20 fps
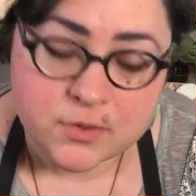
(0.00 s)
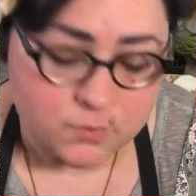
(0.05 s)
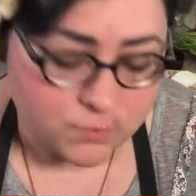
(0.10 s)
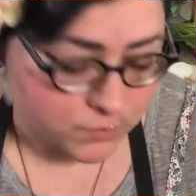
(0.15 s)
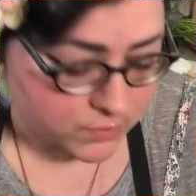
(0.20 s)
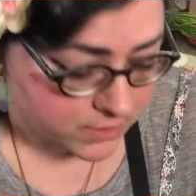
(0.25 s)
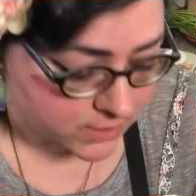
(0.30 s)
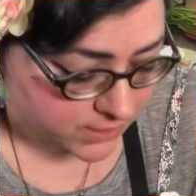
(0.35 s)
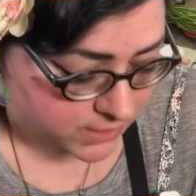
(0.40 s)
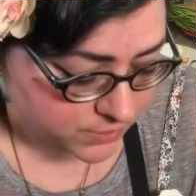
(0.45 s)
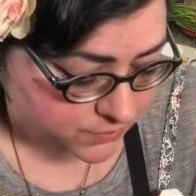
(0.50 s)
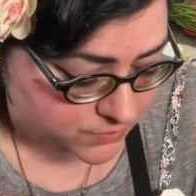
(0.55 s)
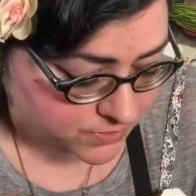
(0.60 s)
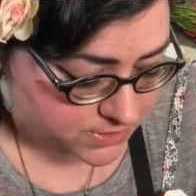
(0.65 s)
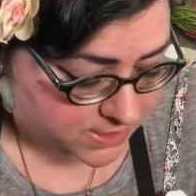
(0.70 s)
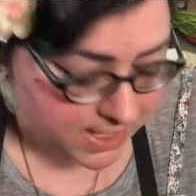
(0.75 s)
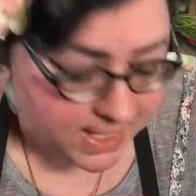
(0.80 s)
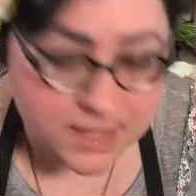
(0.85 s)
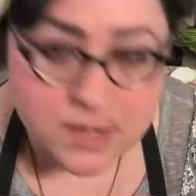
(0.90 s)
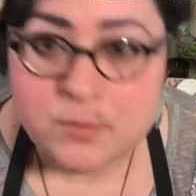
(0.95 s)
We're gonna use
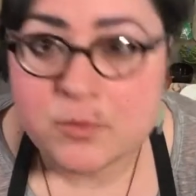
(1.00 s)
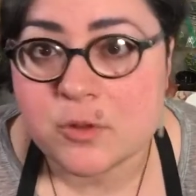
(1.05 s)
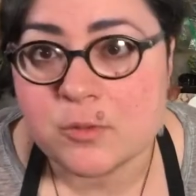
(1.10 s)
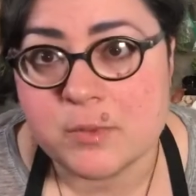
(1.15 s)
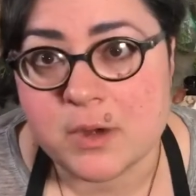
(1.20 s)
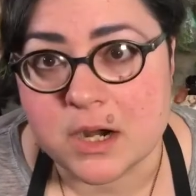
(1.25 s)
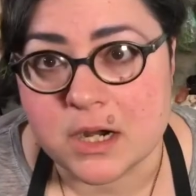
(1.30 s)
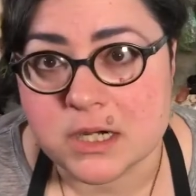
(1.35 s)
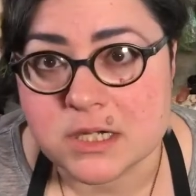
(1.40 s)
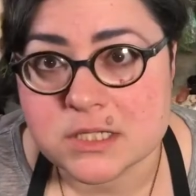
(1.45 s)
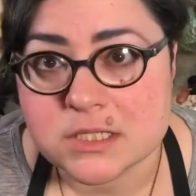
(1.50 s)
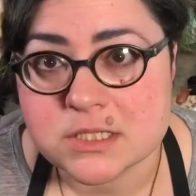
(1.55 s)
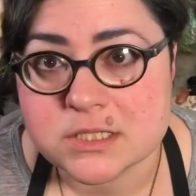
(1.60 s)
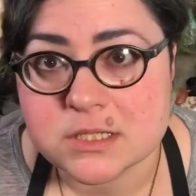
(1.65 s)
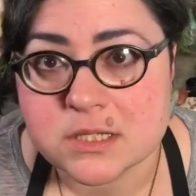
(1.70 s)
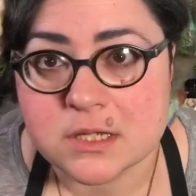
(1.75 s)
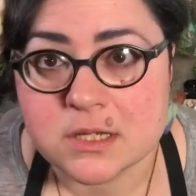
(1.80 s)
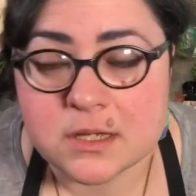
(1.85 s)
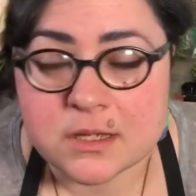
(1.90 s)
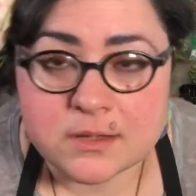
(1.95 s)
the edible parts
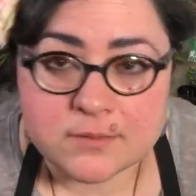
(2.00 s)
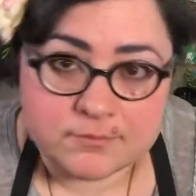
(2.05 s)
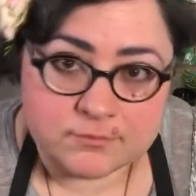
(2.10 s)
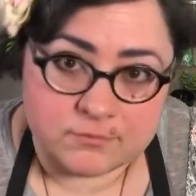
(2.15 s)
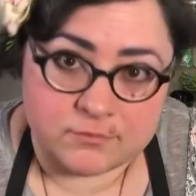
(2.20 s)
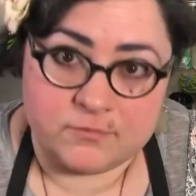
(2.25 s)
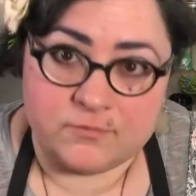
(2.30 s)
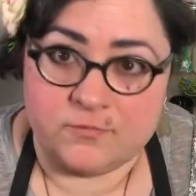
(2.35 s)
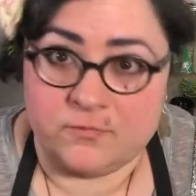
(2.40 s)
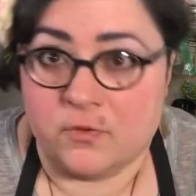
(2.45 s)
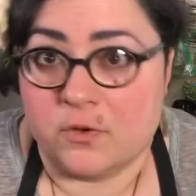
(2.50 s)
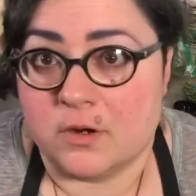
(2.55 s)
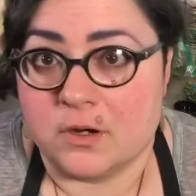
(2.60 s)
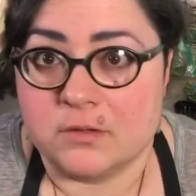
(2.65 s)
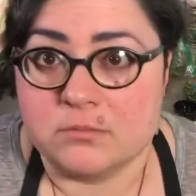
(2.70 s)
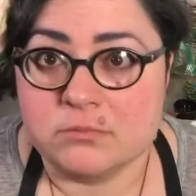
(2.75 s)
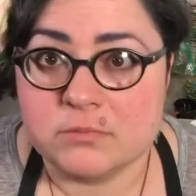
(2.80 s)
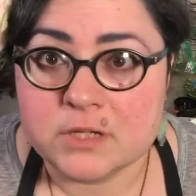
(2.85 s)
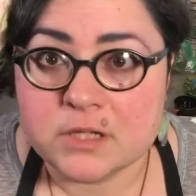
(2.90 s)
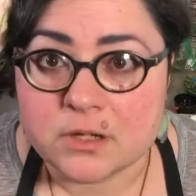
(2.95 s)

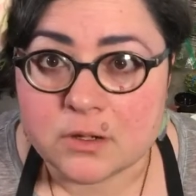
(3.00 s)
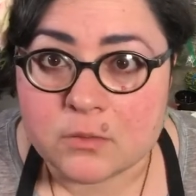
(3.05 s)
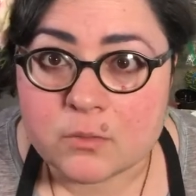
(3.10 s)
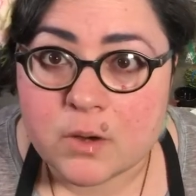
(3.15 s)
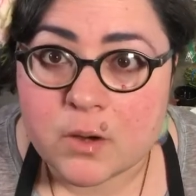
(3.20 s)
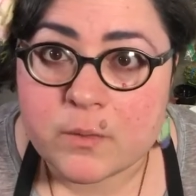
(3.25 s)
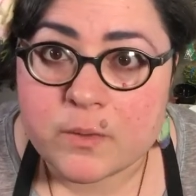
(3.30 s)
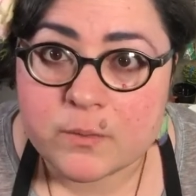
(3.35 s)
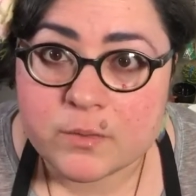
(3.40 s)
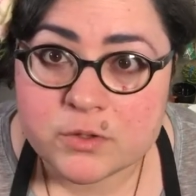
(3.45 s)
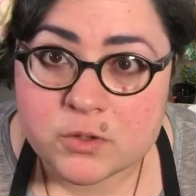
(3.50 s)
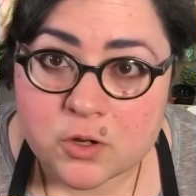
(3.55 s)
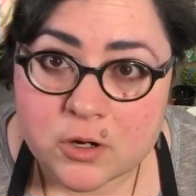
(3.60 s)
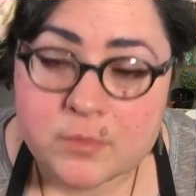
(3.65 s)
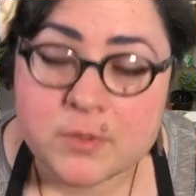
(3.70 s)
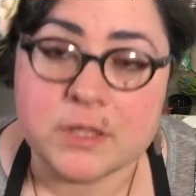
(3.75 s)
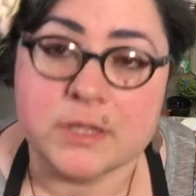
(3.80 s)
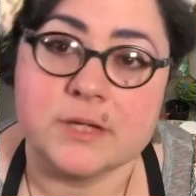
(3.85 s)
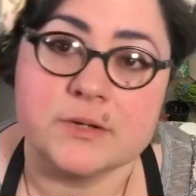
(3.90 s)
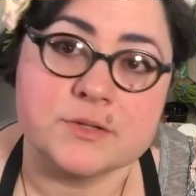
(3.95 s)
for, you know, what we would
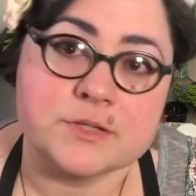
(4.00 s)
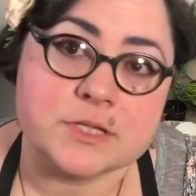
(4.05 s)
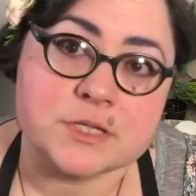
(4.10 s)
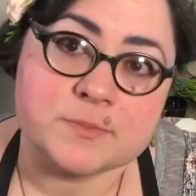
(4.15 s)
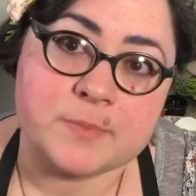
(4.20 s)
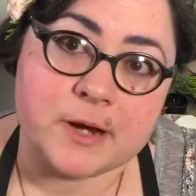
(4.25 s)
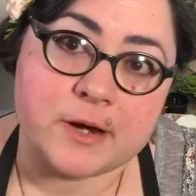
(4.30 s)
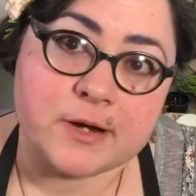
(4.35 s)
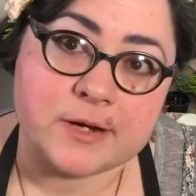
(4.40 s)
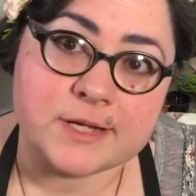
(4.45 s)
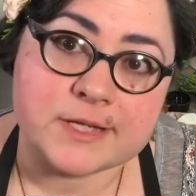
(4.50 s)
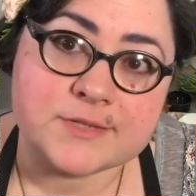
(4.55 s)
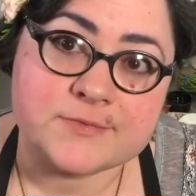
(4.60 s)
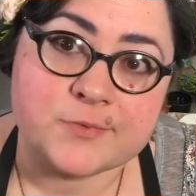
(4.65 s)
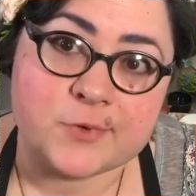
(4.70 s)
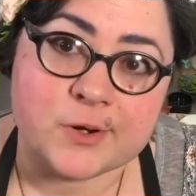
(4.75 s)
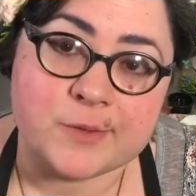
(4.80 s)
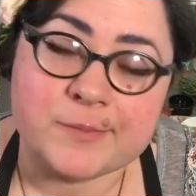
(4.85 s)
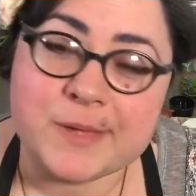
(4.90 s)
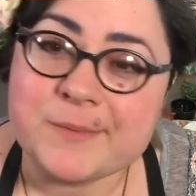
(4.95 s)
normally use asparagus
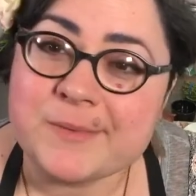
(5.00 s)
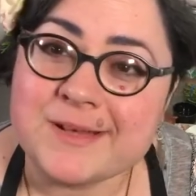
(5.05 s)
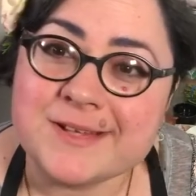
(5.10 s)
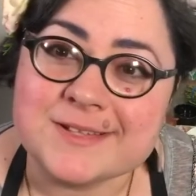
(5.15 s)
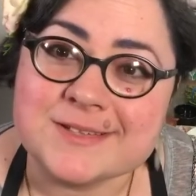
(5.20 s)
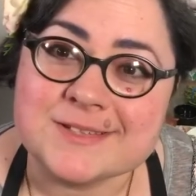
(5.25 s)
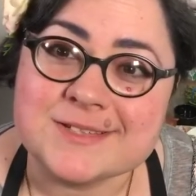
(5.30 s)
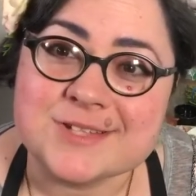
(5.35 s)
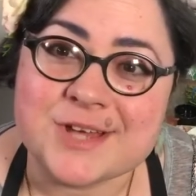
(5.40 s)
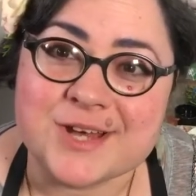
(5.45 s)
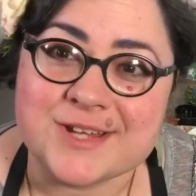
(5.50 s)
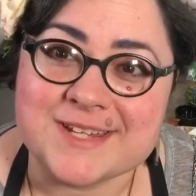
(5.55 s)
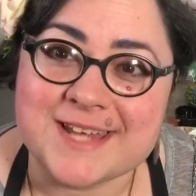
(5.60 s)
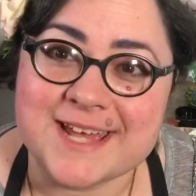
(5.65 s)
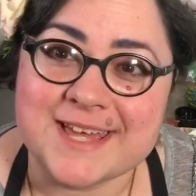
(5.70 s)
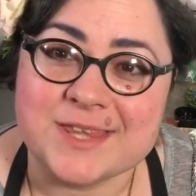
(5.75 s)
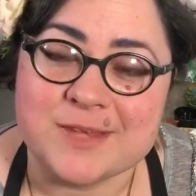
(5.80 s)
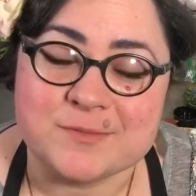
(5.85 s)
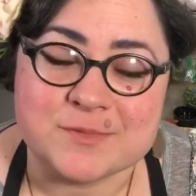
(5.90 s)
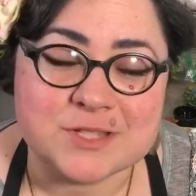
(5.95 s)
for. Maybe I'll
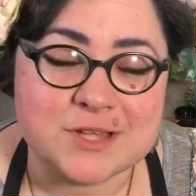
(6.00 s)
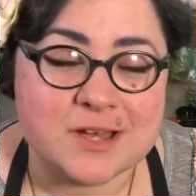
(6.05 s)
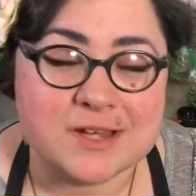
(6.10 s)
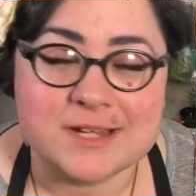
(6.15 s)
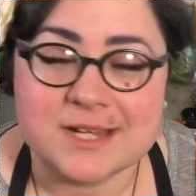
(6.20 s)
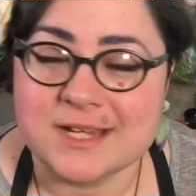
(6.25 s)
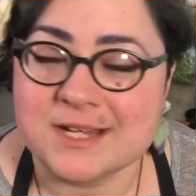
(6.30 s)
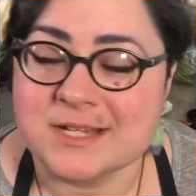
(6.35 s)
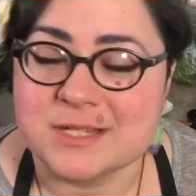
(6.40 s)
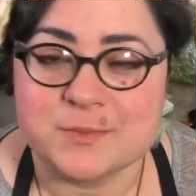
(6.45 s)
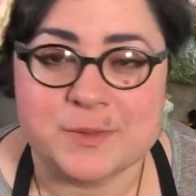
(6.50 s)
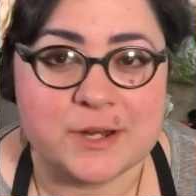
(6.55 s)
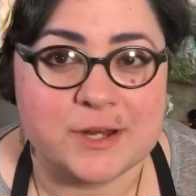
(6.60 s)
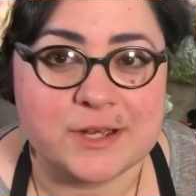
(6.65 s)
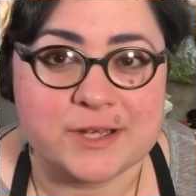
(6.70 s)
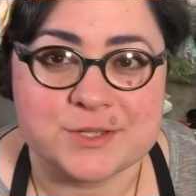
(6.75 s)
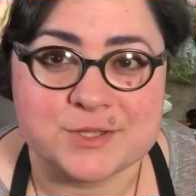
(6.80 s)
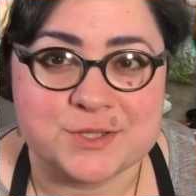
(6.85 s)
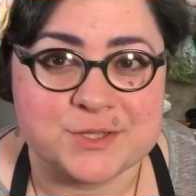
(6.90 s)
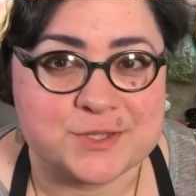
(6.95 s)
saute them. Sauteed
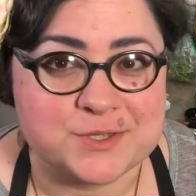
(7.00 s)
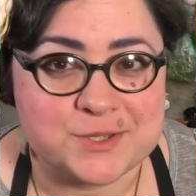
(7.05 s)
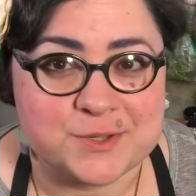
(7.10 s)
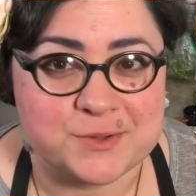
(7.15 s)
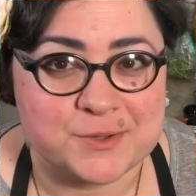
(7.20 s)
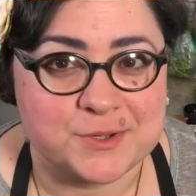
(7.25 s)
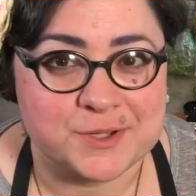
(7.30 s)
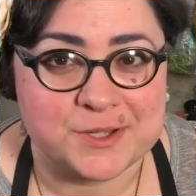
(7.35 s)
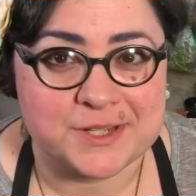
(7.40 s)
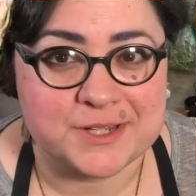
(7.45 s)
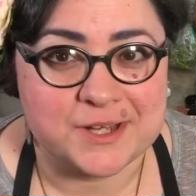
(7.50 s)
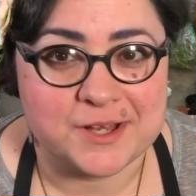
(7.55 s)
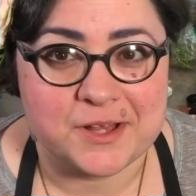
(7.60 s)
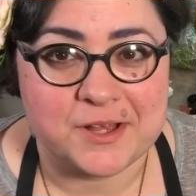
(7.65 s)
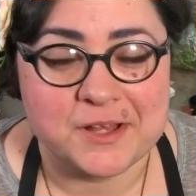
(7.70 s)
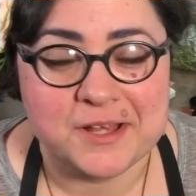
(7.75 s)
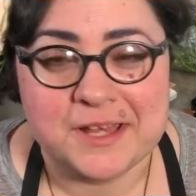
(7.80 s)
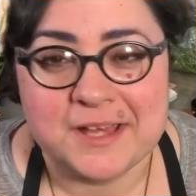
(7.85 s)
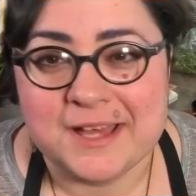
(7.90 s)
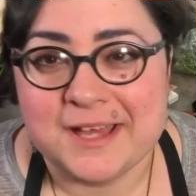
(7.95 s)
asparagus is so good,
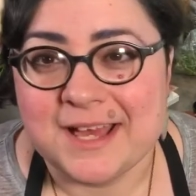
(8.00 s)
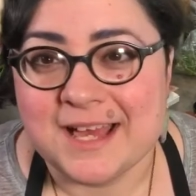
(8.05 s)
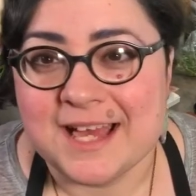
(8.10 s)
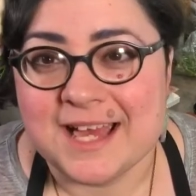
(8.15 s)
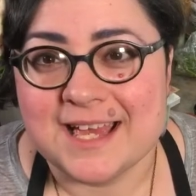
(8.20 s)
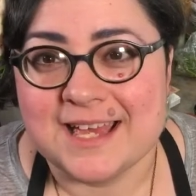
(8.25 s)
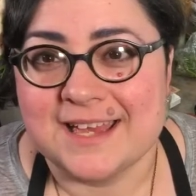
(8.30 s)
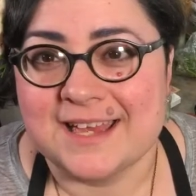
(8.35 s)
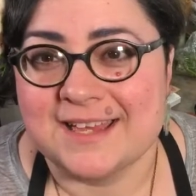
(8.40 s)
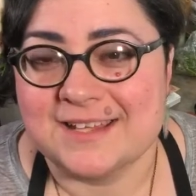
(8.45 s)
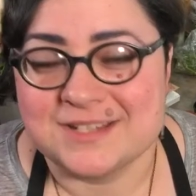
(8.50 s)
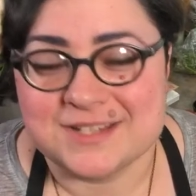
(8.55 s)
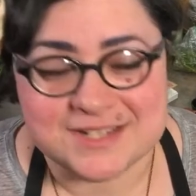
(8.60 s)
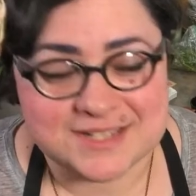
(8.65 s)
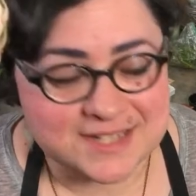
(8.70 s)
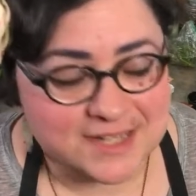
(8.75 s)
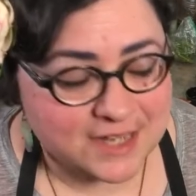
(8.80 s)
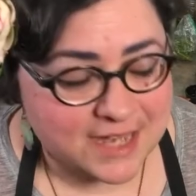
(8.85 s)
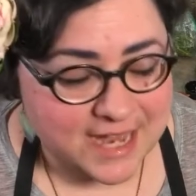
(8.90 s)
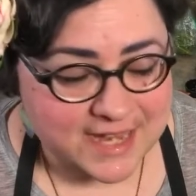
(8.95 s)
y'all. Just,
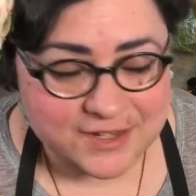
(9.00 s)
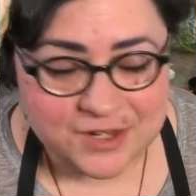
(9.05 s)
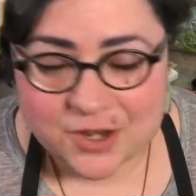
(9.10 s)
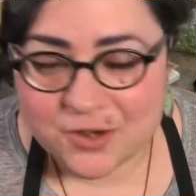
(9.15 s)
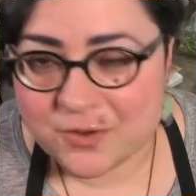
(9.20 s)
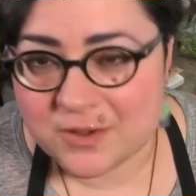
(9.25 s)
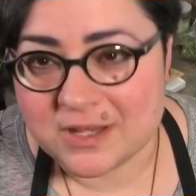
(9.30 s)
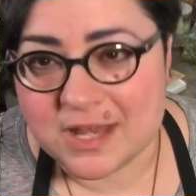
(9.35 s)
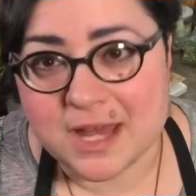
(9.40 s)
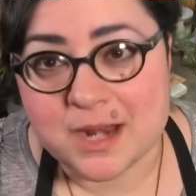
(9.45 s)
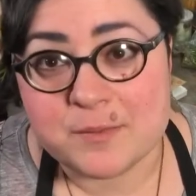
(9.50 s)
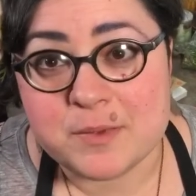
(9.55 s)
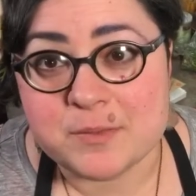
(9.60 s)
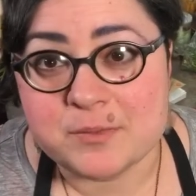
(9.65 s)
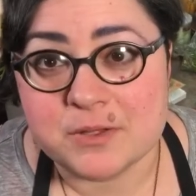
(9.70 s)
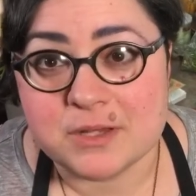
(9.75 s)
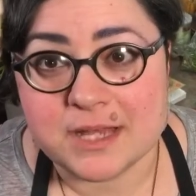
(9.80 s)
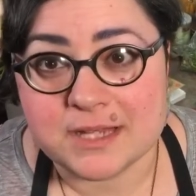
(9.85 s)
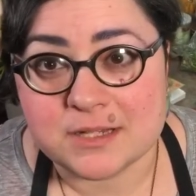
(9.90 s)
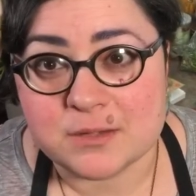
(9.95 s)
I know a lot of
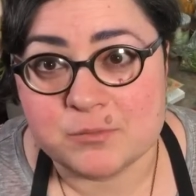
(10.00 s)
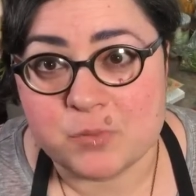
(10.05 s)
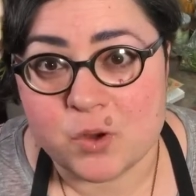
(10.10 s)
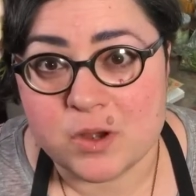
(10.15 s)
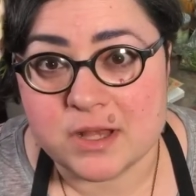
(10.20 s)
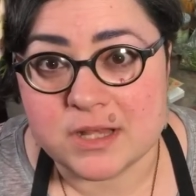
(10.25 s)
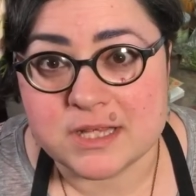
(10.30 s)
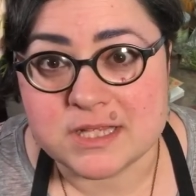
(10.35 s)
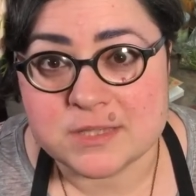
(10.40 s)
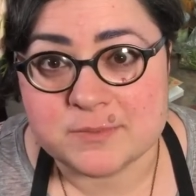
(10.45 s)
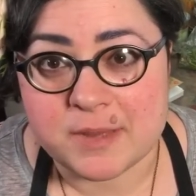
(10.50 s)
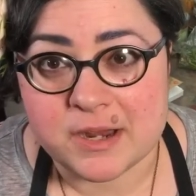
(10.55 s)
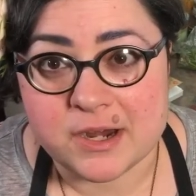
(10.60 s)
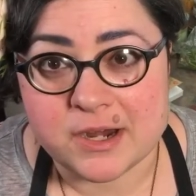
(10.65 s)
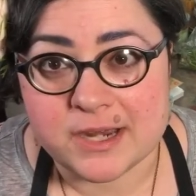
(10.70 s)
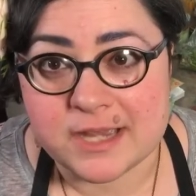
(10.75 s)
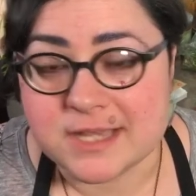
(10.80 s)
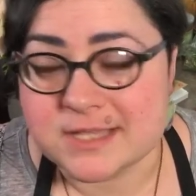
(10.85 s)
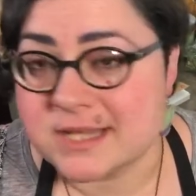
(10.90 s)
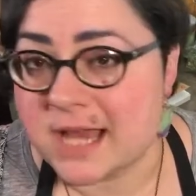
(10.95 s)
people like to boil
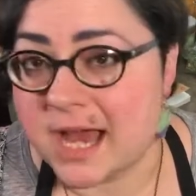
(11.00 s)
asparagus.